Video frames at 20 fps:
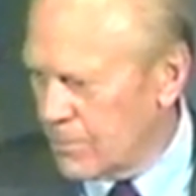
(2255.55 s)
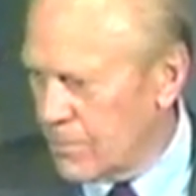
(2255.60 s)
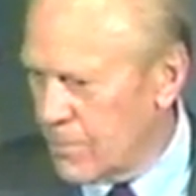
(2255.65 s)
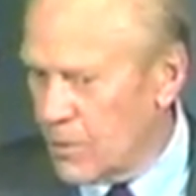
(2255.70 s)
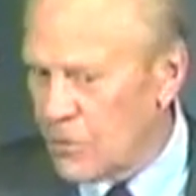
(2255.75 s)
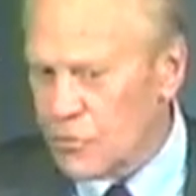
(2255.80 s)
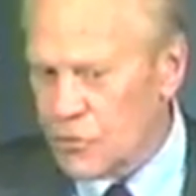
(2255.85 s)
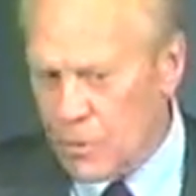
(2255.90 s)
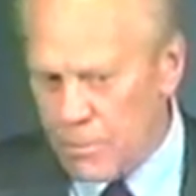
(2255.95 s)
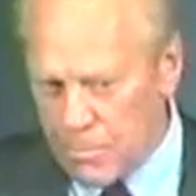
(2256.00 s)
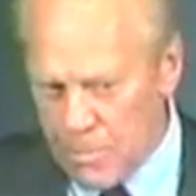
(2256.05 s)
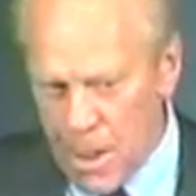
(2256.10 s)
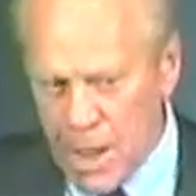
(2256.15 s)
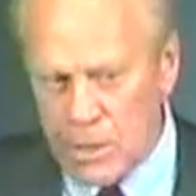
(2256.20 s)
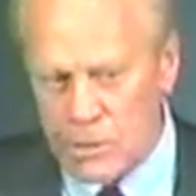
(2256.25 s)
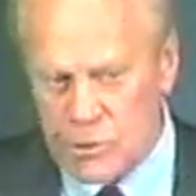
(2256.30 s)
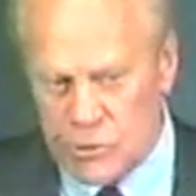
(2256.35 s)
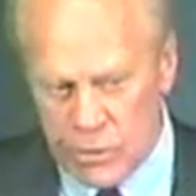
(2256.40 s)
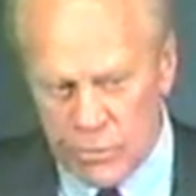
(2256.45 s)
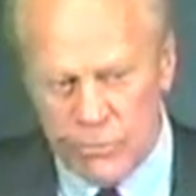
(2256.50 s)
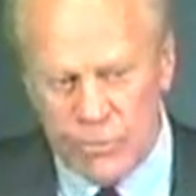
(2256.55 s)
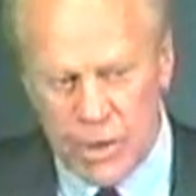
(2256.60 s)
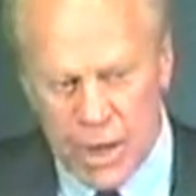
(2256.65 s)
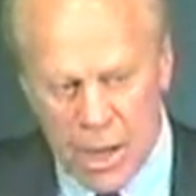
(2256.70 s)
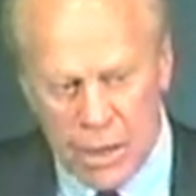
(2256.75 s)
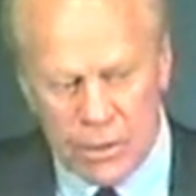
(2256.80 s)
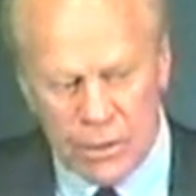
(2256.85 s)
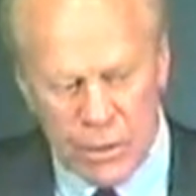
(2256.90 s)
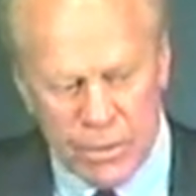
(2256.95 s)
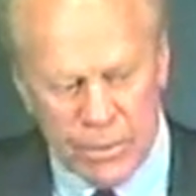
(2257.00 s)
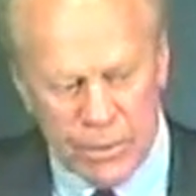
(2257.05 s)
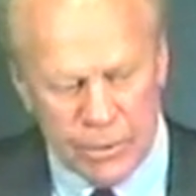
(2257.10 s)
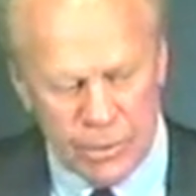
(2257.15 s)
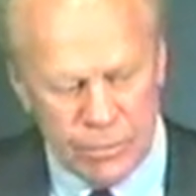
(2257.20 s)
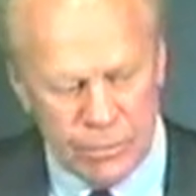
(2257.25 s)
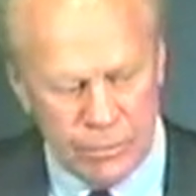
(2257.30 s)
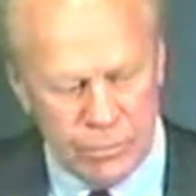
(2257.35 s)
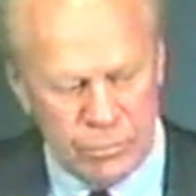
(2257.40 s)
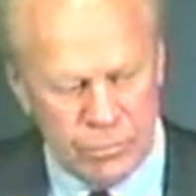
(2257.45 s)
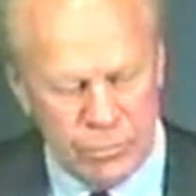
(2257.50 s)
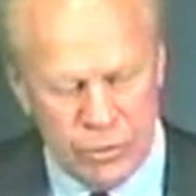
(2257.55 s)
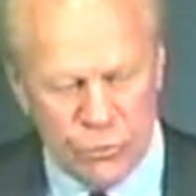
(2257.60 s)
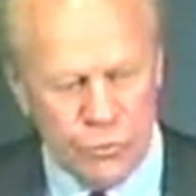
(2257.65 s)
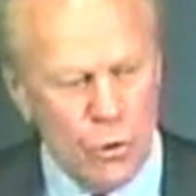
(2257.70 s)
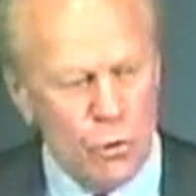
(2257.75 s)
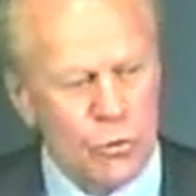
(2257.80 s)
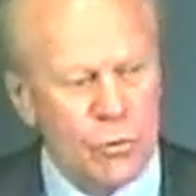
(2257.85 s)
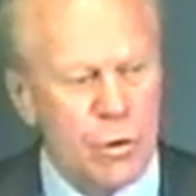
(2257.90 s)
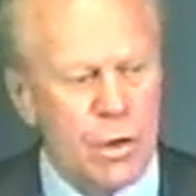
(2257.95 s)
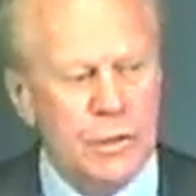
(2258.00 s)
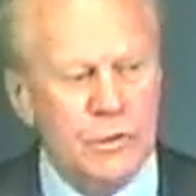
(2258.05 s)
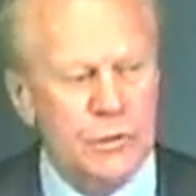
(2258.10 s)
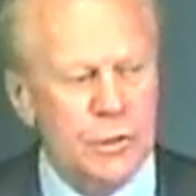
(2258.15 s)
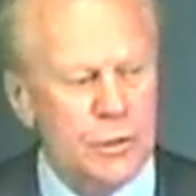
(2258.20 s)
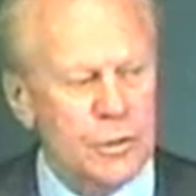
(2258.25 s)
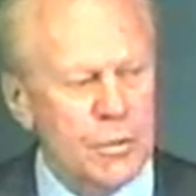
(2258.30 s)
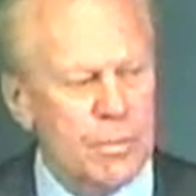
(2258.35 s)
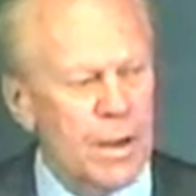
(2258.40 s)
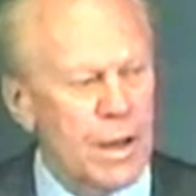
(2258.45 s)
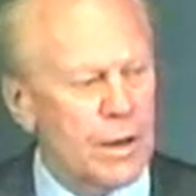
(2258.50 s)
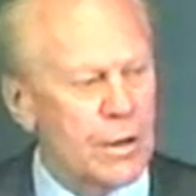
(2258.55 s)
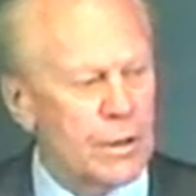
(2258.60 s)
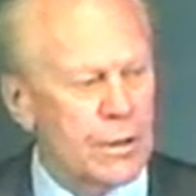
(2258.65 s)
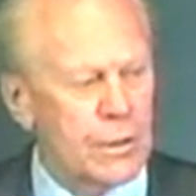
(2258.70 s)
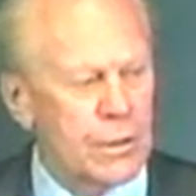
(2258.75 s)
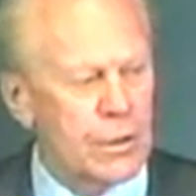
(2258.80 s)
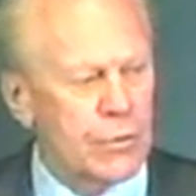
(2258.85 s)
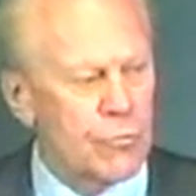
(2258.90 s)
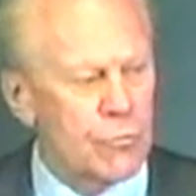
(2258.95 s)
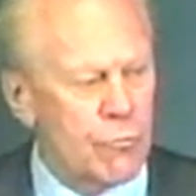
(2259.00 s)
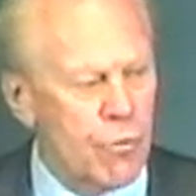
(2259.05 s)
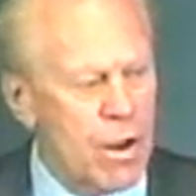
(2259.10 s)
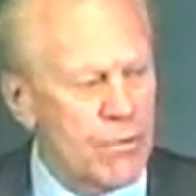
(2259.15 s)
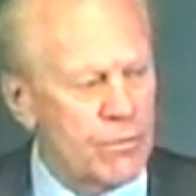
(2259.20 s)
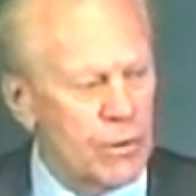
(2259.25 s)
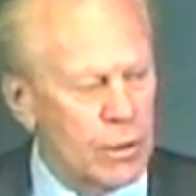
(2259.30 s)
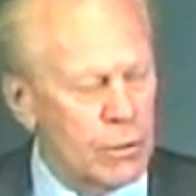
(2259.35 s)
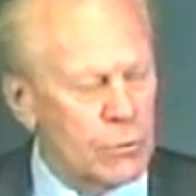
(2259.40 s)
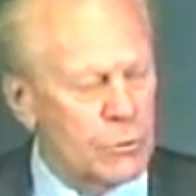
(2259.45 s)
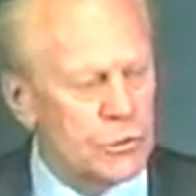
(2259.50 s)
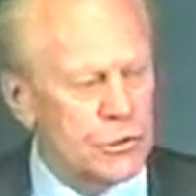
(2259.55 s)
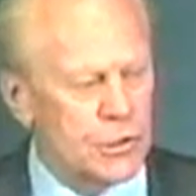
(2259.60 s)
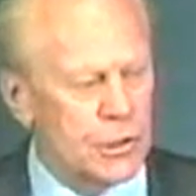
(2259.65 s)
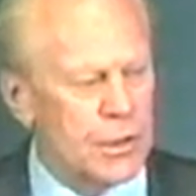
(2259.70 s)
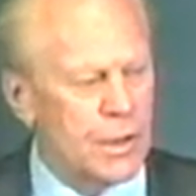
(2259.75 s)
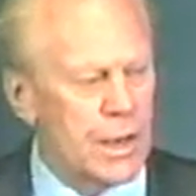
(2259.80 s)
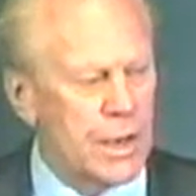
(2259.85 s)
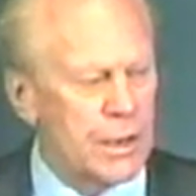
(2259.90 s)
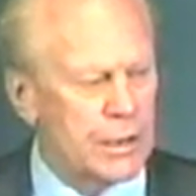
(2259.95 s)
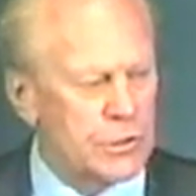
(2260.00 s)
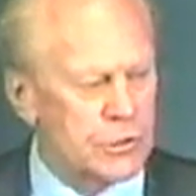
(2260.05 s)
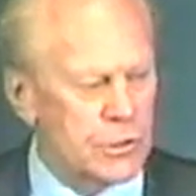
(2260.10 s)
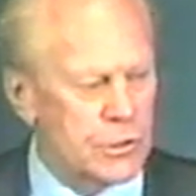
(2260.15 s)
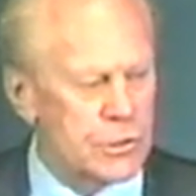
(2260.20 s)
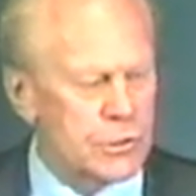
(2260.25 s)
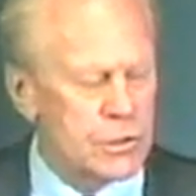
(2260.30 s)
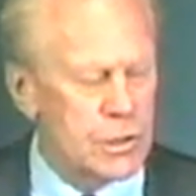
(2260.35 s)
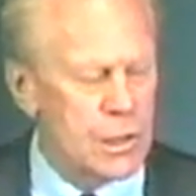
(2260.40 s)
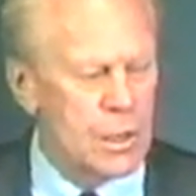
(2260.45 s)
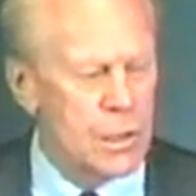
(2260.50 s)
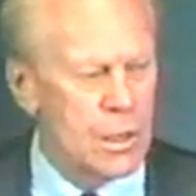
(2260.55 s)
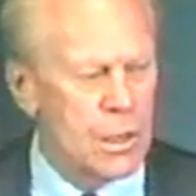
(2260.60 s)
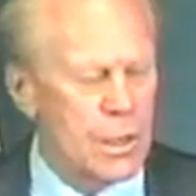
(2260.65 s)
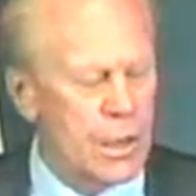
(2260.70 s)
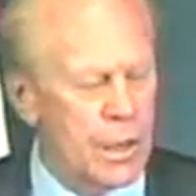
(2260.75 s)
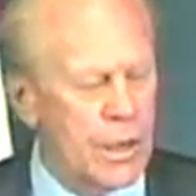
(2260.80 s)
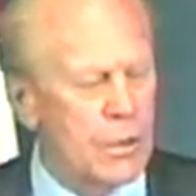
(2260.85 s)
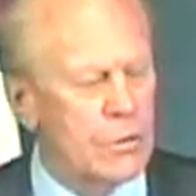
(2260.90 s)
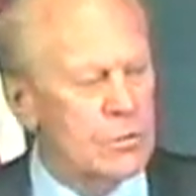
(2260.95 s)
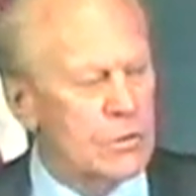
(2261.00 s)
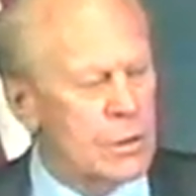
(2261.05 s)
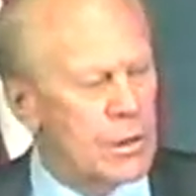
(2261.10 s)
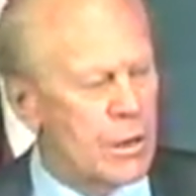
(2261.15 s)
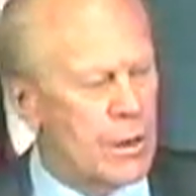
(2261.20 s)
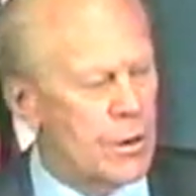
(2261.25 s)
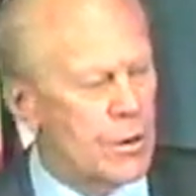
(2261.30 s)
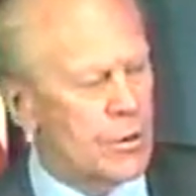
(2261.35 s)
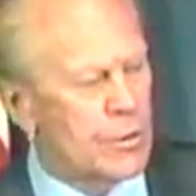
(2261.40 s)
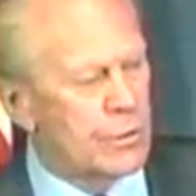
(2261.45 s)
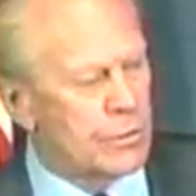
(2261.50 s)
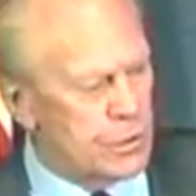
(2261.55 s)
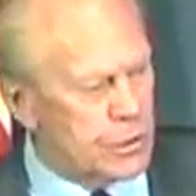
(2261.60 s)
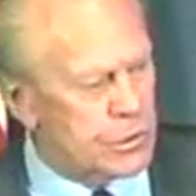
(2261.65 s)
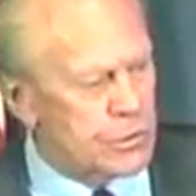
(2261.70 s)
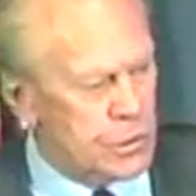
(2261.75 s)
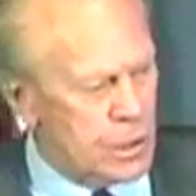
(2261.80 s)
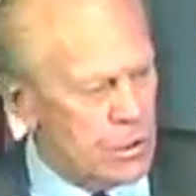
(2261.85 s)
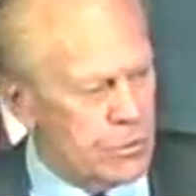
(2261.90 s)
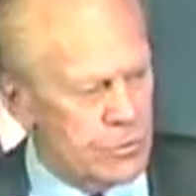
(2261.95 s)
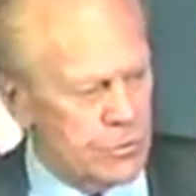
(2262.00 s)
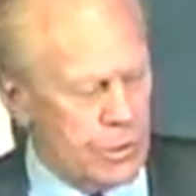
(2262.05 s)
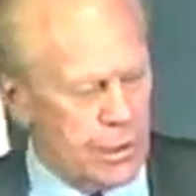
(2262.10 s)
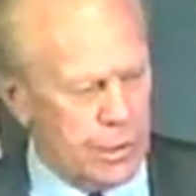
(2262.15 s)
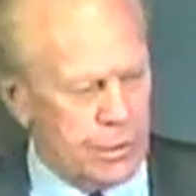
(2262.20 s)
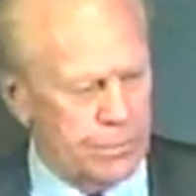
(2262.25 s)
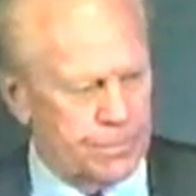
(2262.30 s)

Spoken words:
It's a massive document. There's no question about it. It revolutionizes health care in this country.